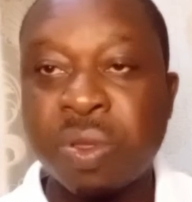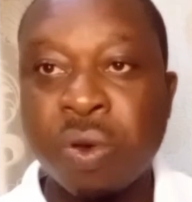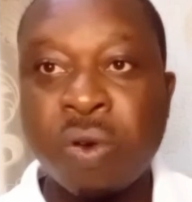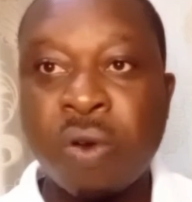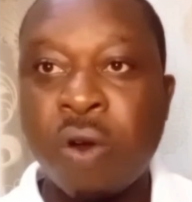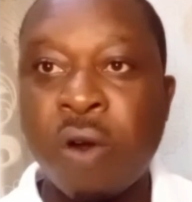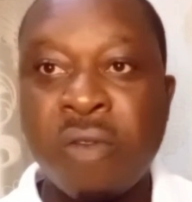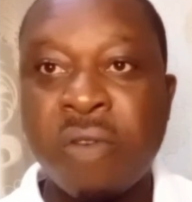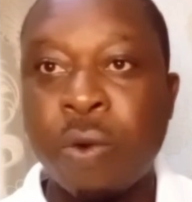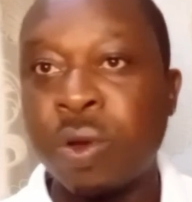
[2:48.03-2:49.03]
or call
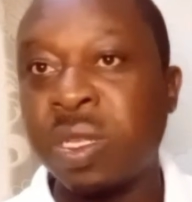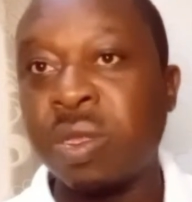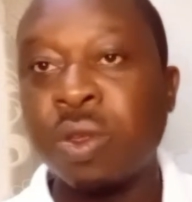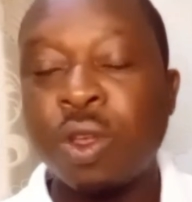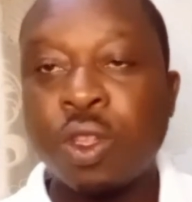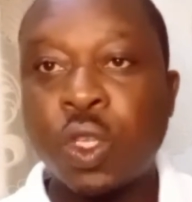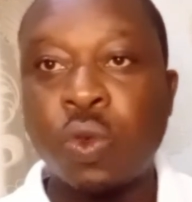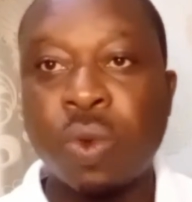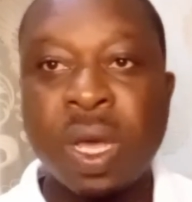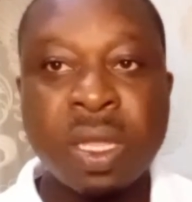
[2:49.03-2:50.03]
forwarding
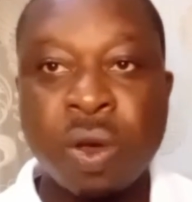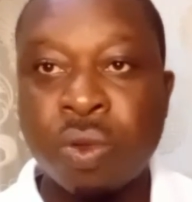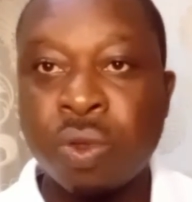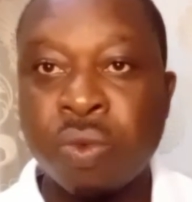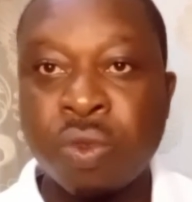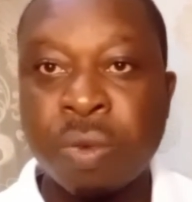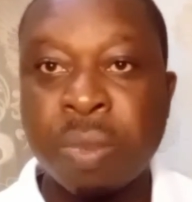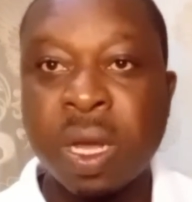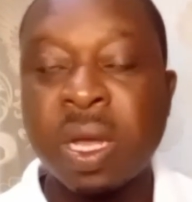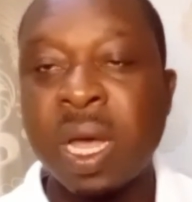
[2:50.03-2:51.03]
to any unknown
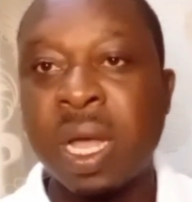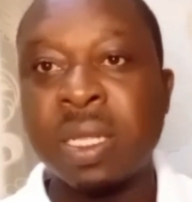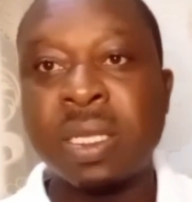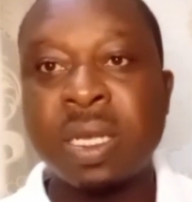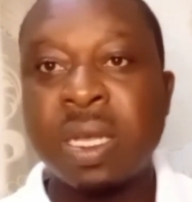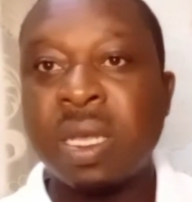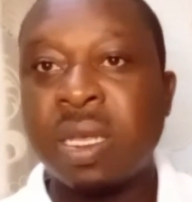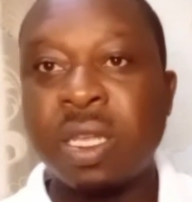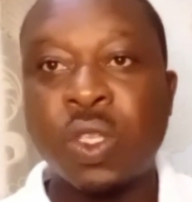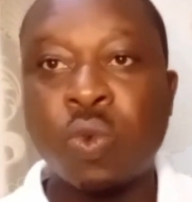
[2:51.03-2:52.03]
number, and
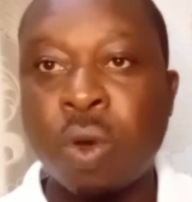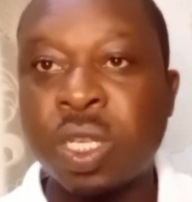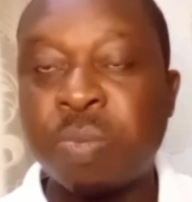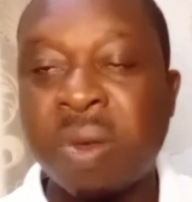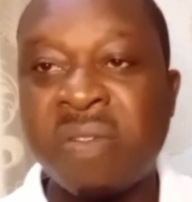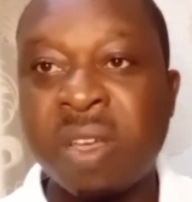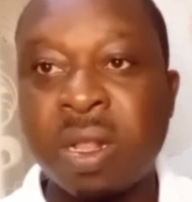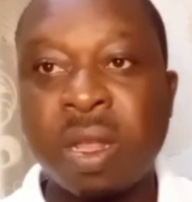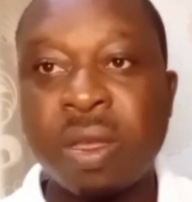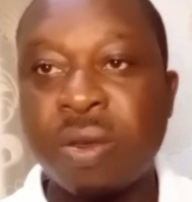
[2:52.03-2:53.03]
it works
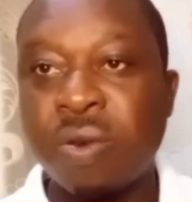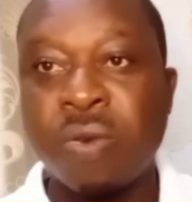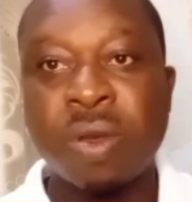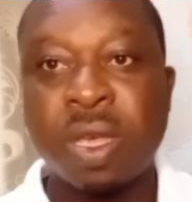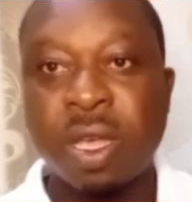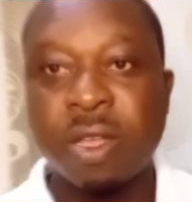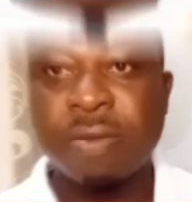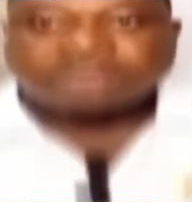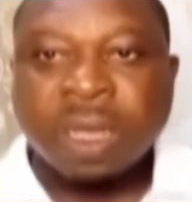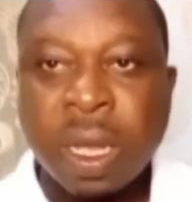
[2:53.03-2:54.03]
perfectly okay.
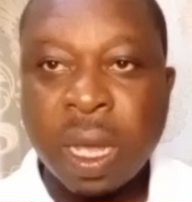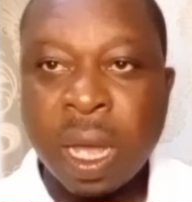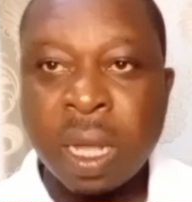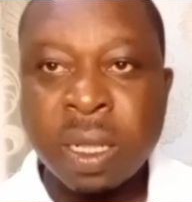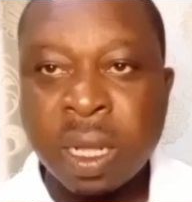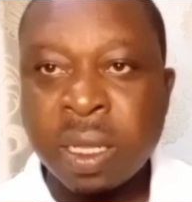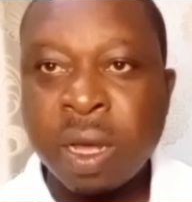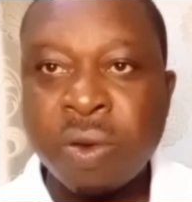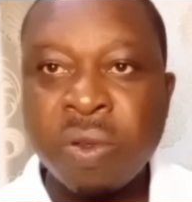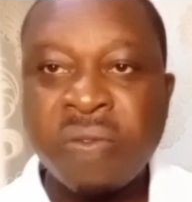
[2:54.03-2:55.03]
And another
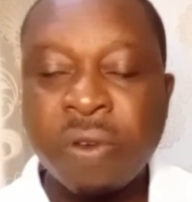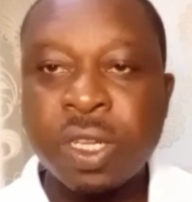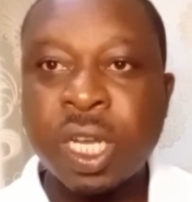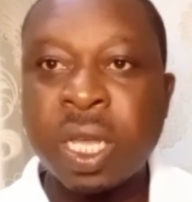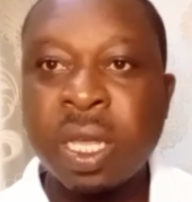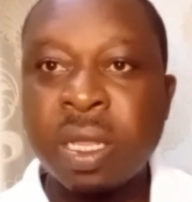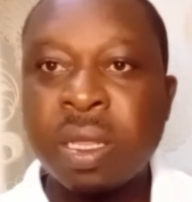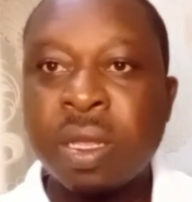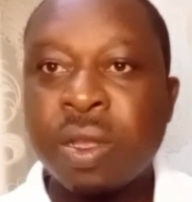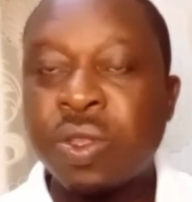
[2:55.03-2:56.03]
code for checking
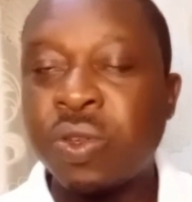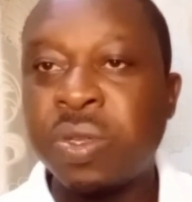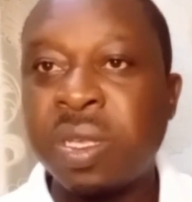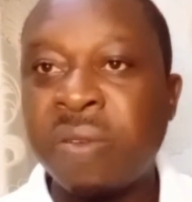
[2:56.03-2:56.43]
to see